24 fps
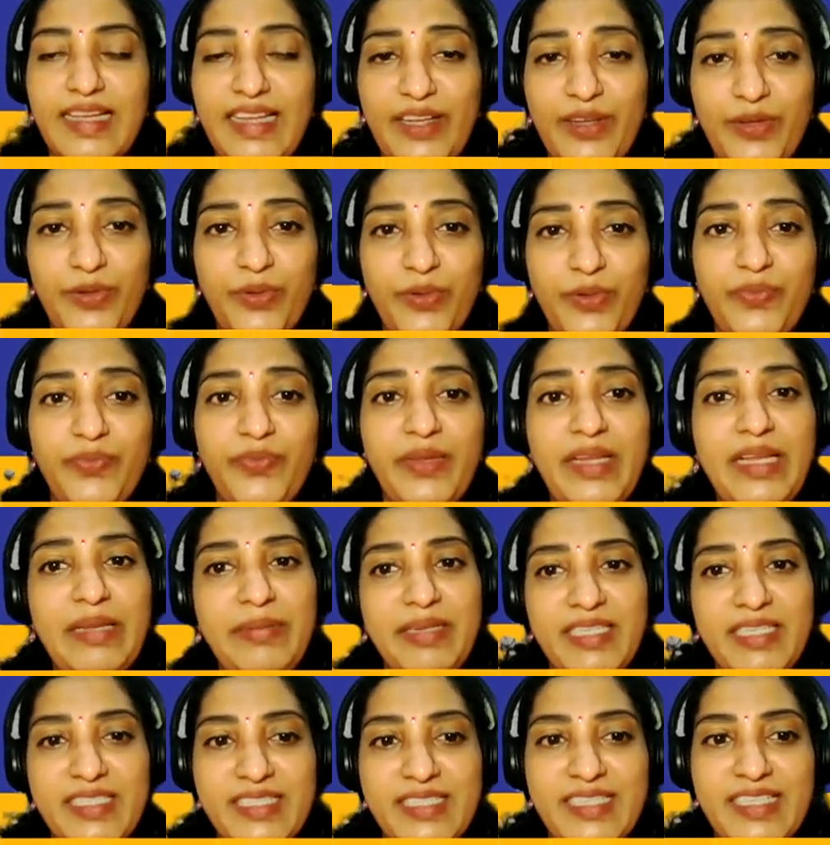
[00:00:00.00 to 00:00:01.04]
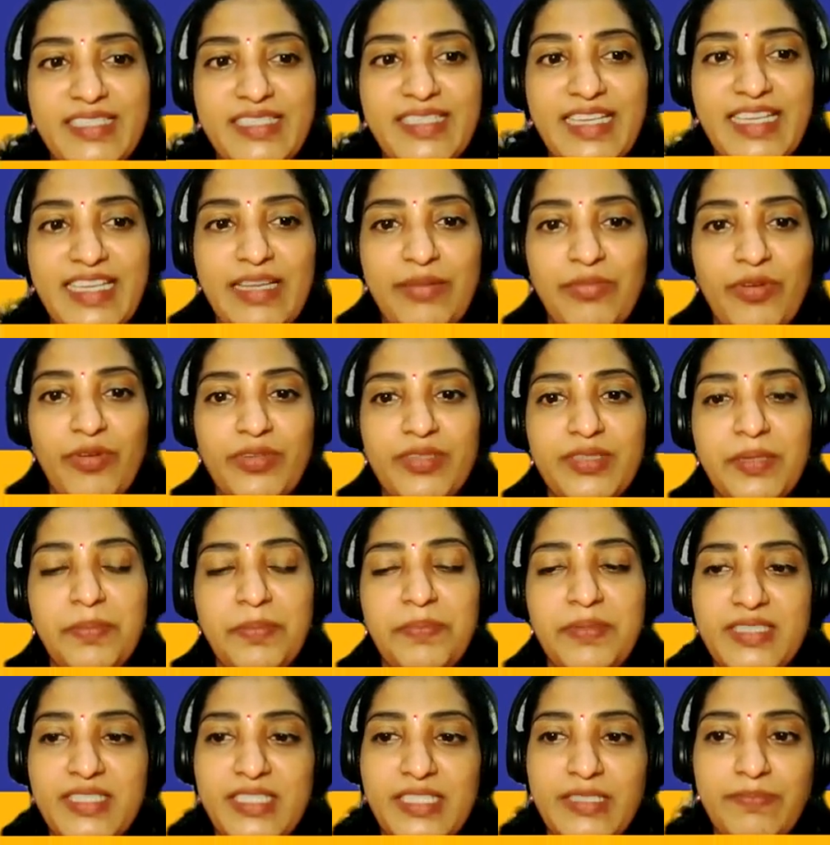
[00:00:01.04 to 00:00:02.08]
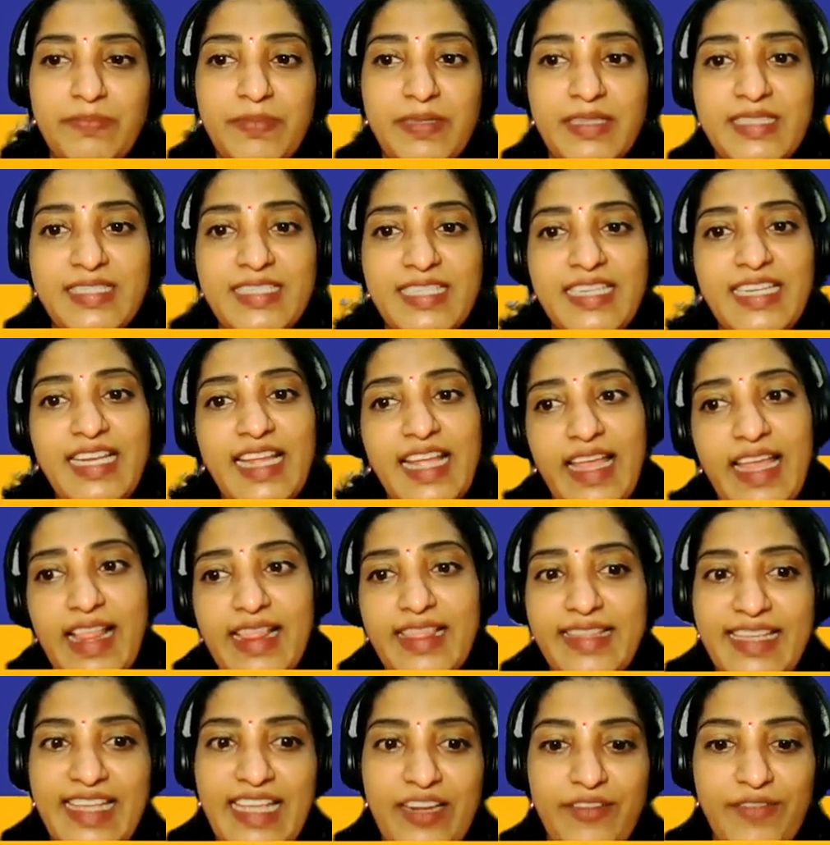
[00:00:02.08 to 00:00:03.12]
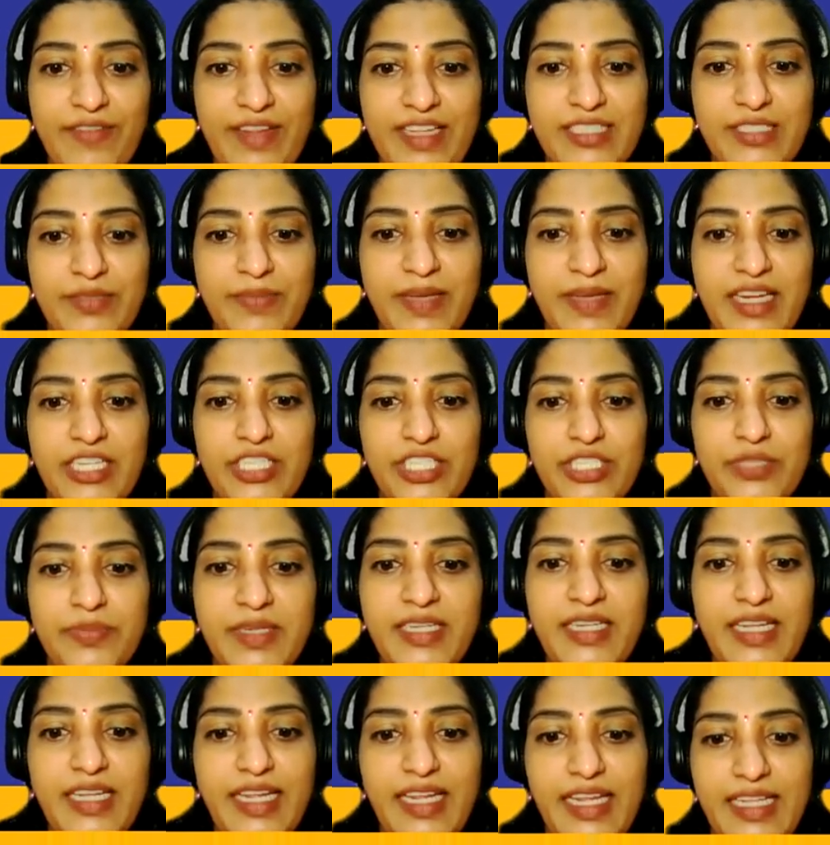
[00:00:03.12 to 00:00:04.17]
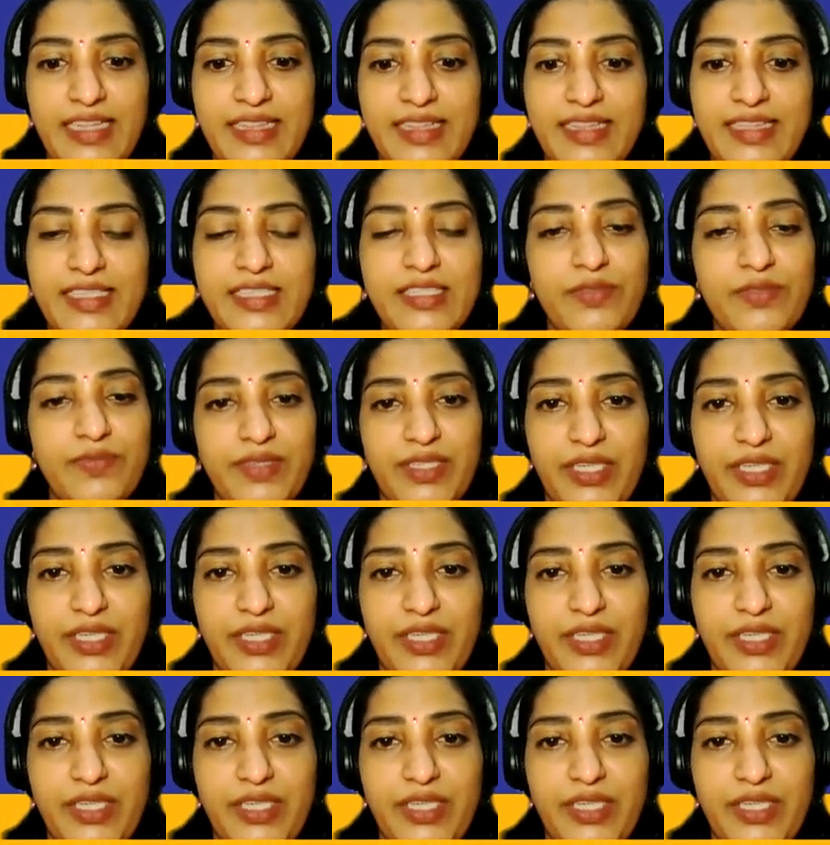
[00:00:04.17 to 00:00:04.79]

Hello, we'll be discussing about the principles in healthcare waste management in this